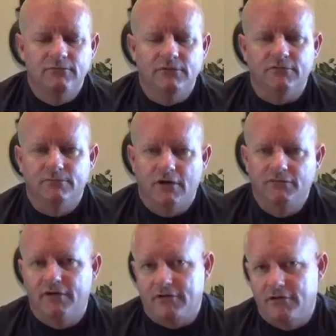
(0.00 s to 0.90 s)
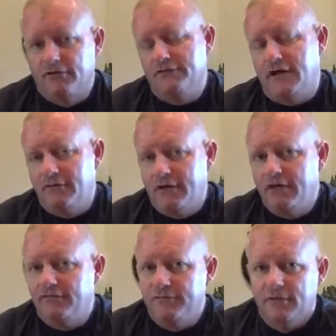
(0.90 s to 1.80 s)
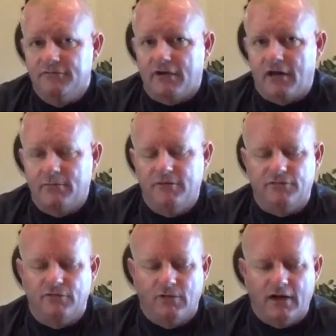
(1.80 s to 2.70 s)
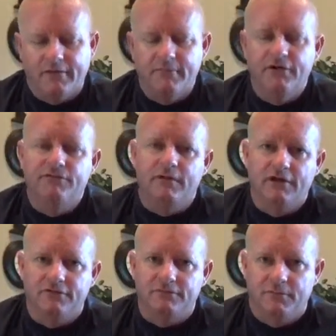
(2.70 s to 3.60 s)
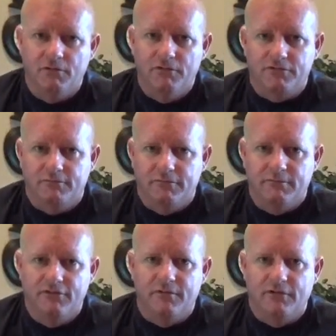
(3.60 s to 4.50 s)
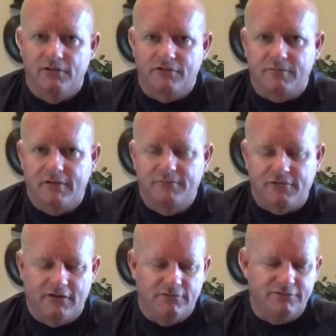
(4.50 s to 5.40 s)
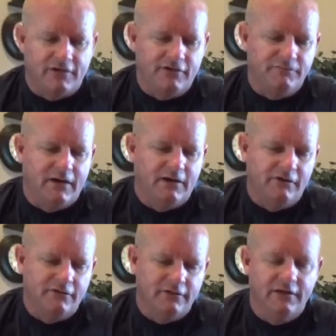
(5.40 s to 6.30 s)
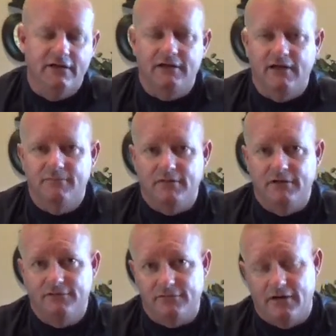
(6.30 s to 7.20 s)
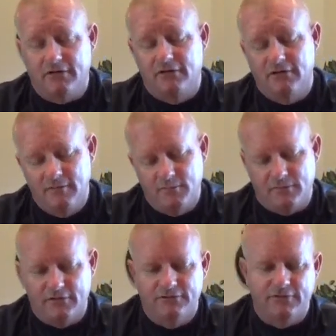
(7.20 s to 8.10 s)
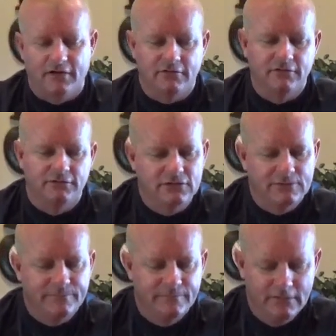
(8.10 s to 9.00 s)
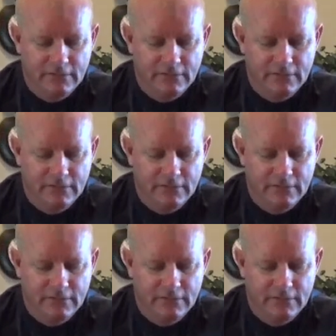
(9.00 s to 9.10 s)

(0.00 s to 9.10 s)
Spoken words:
But both our girls, y'all know, if you've been following me for a while, they both play sports. Both my girls play travel softball, and Anna Kate plays soccer, and Emma plays soccer too.